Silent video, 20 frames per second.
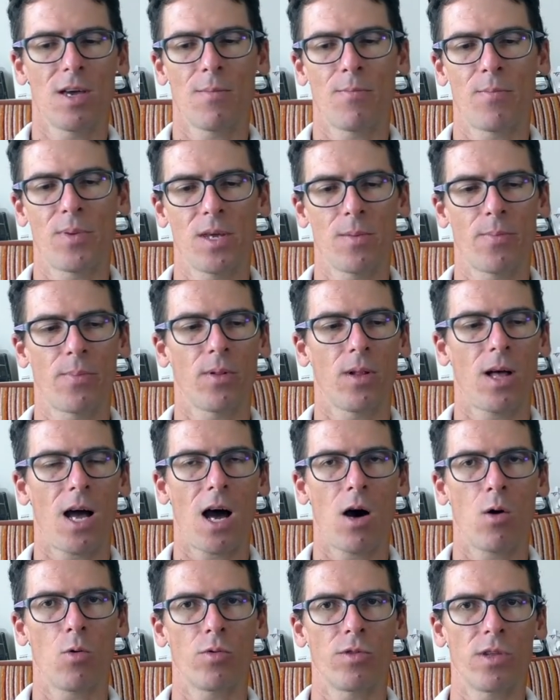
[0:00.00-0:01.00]
people
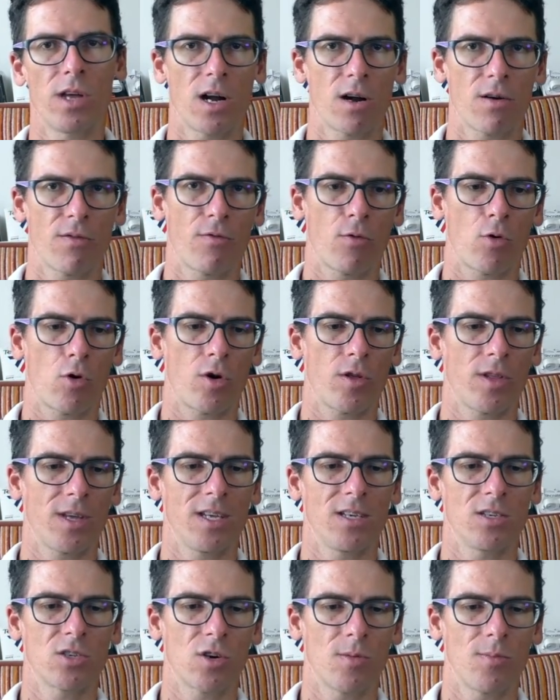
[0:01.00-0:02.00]
out there, for the
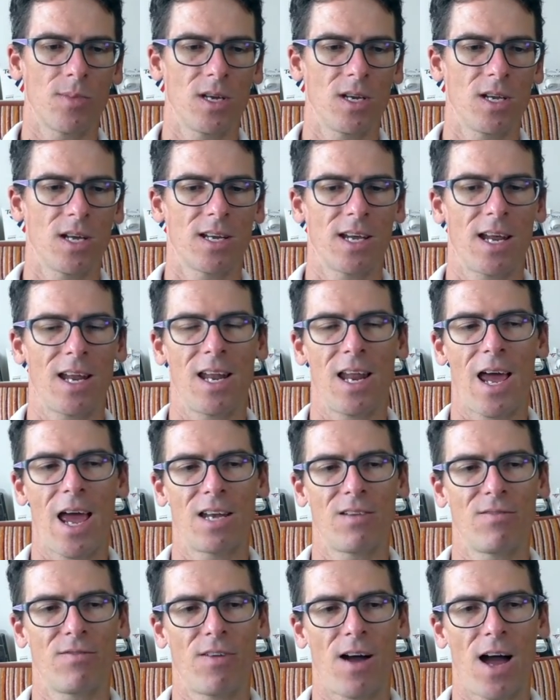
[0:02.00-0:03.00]
intermediate and
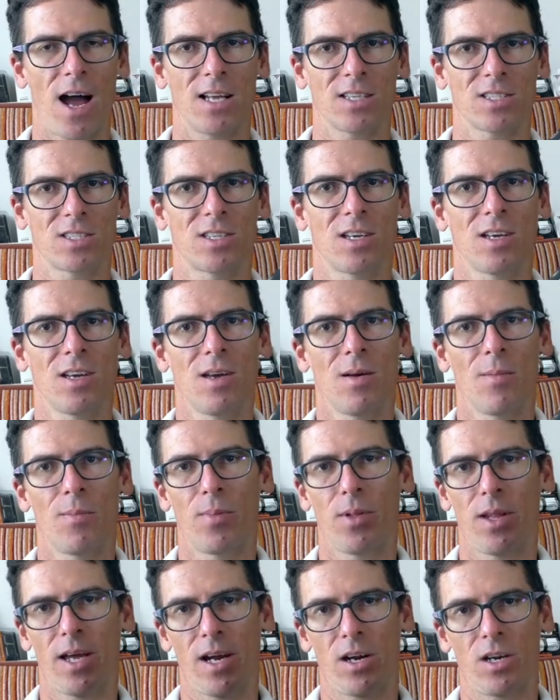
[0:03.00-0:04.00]
advanced
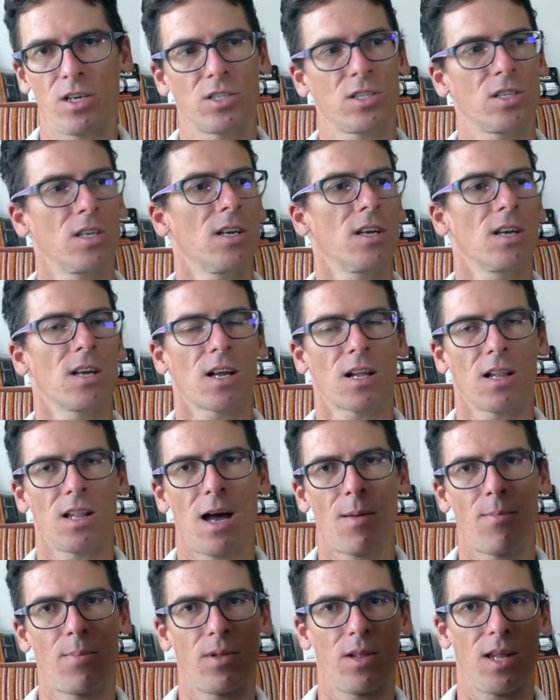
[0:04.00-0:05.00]
players,
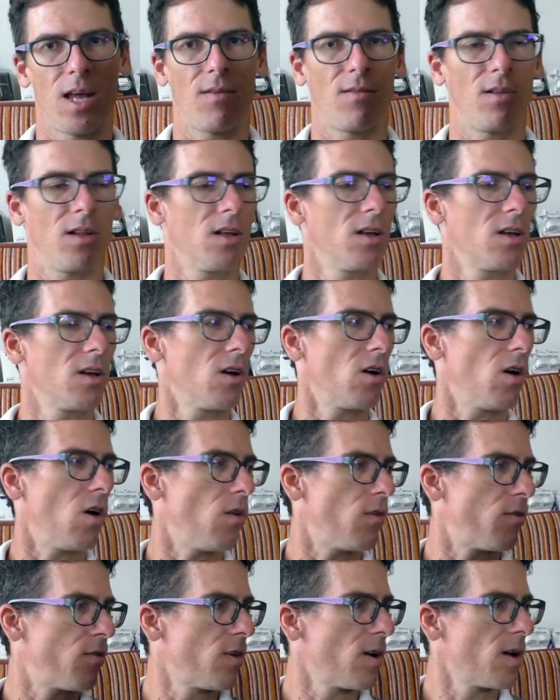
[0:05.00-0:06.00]
club level
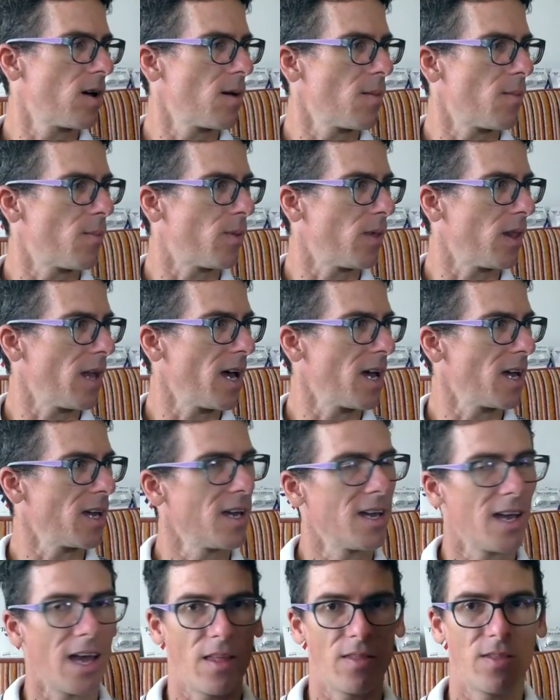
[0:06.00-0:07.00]
of play.
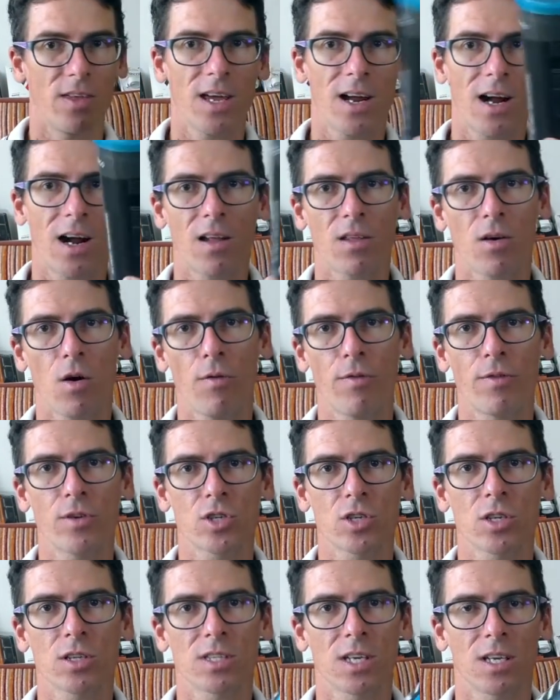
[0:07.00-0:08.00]
And they are the
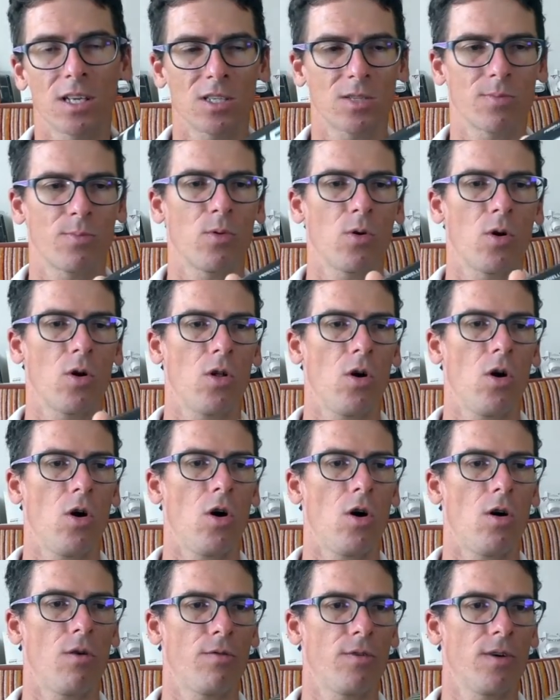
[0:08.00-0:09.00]
official tennis ball
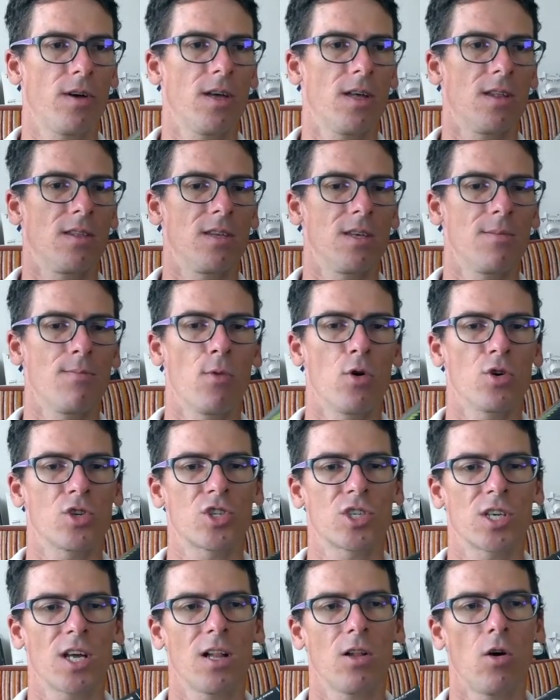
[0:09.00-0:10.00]
of the
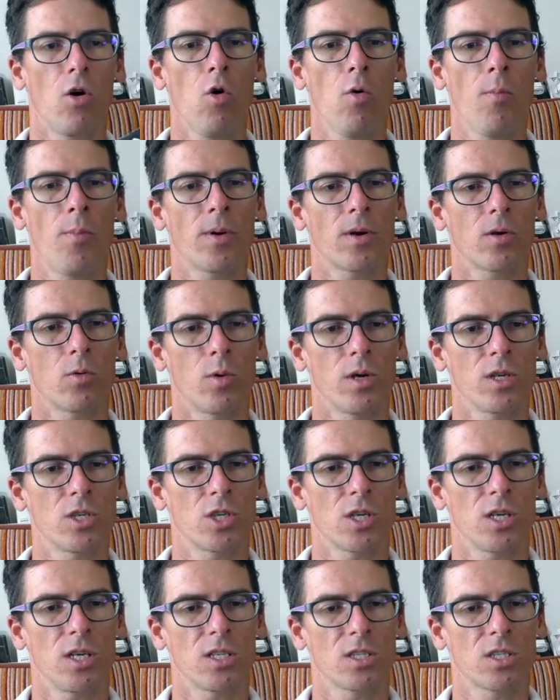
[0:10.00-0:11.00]
Moselle Open,
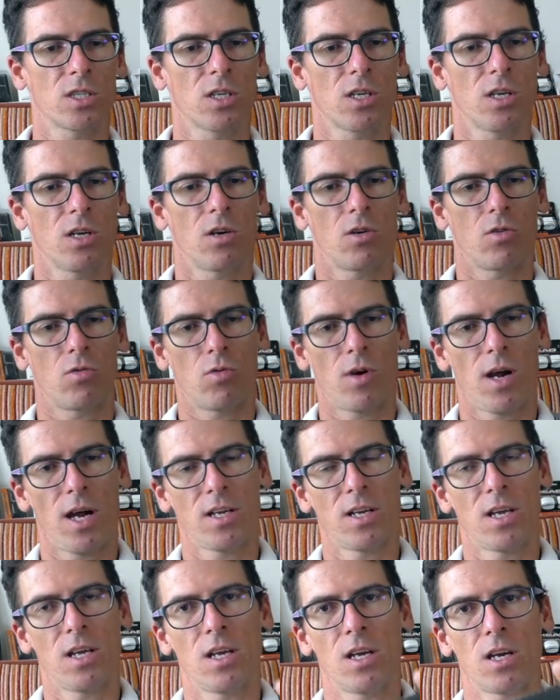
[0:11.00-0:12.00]
which is
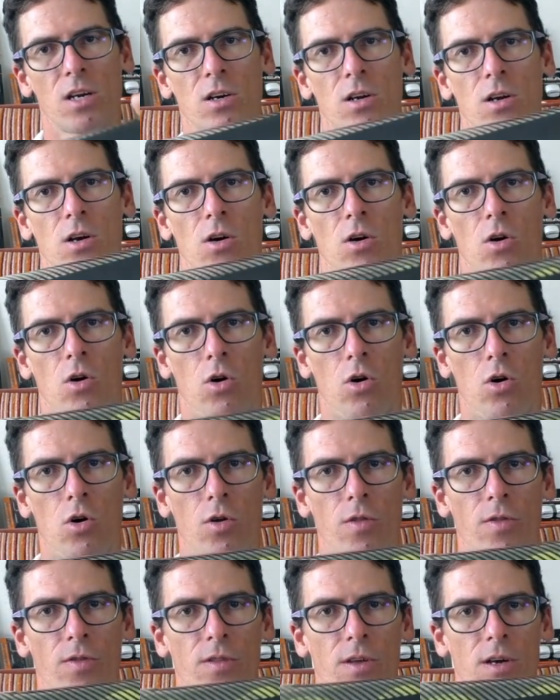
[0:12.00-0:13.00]
right here
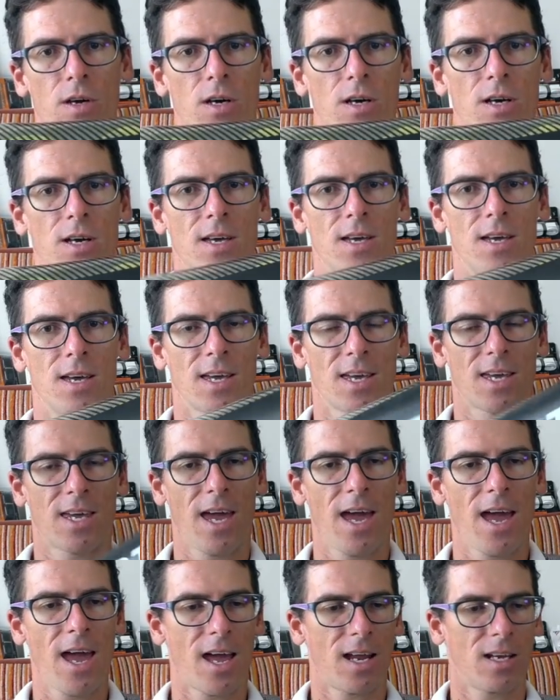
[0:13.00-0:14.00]
on the
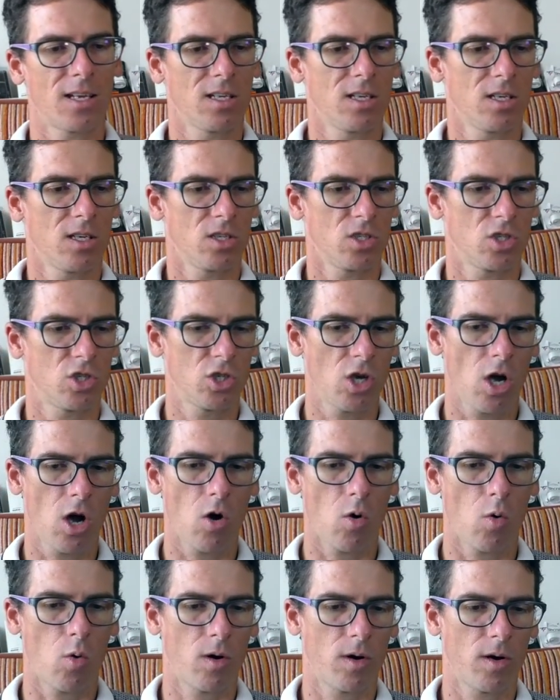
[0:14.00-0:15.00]
can.
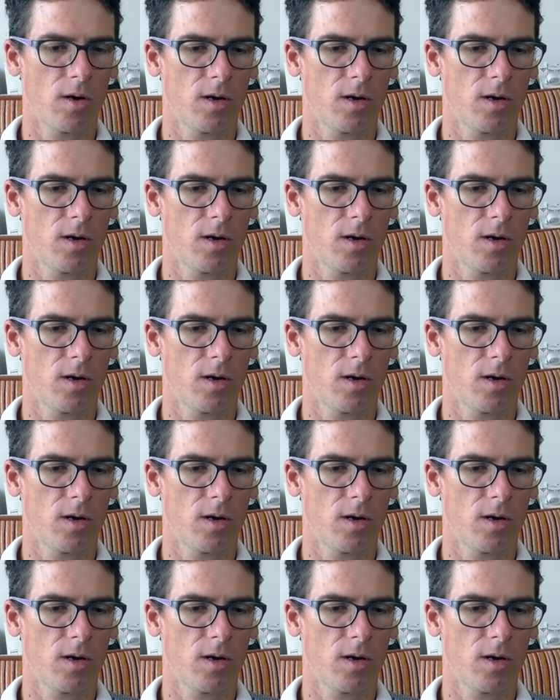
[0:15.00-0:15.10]
So